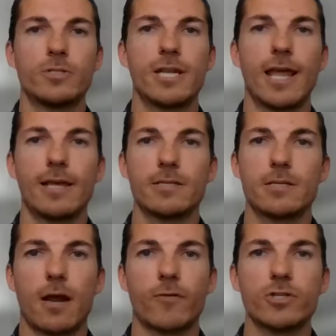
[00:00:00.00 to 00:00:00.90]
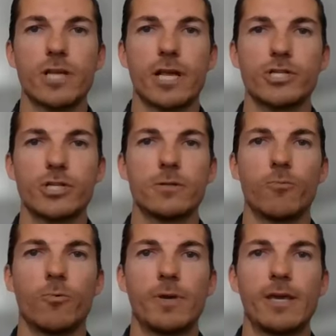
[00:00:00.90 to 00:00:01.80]
today's conversation
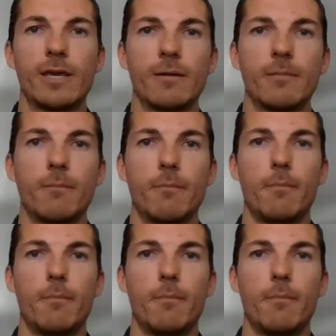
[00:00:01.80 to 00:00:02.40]
will be